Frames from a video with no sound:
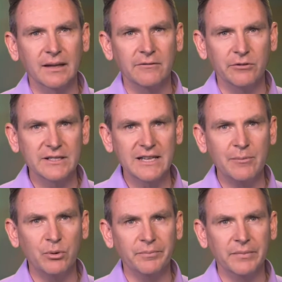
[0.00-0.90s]
For
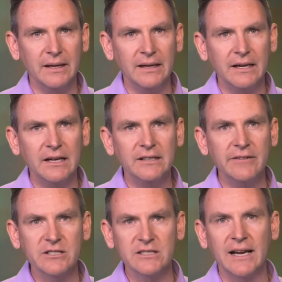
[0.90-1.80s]
example, a
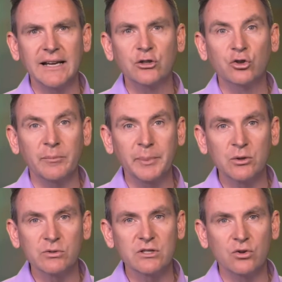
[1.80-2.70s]
devastating
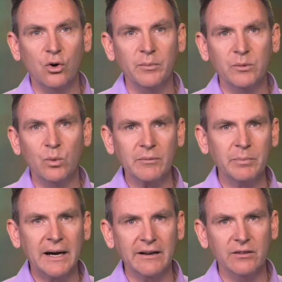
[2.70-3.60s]
tropical storm in one
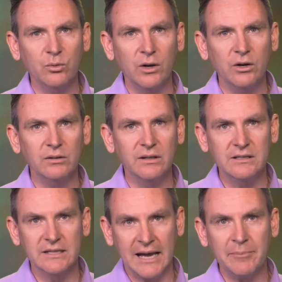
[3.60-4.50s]
part of the world that
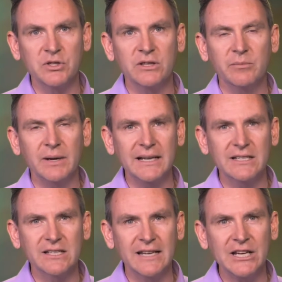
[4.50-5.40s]
has captured the
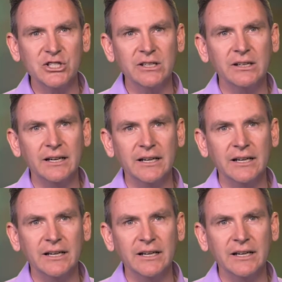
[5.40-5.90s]
media's attention